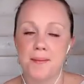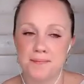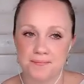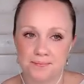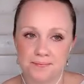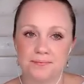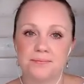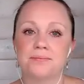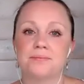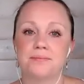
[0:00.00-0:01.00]
know something's
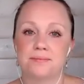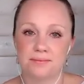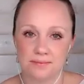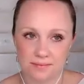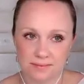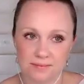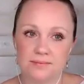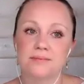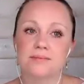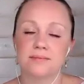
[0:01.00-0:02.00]
up, but we can't put our
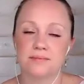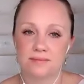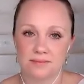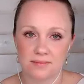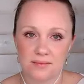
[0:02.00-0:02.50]
finger on it.